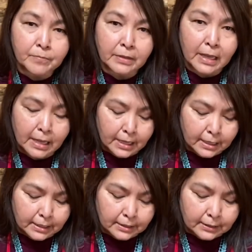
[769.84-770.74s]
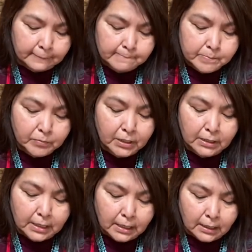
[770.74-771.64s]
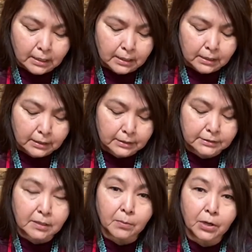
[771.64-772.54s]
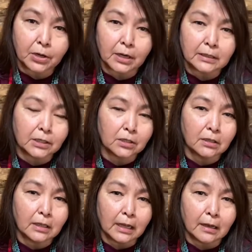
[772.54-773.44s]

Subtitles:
and some are a little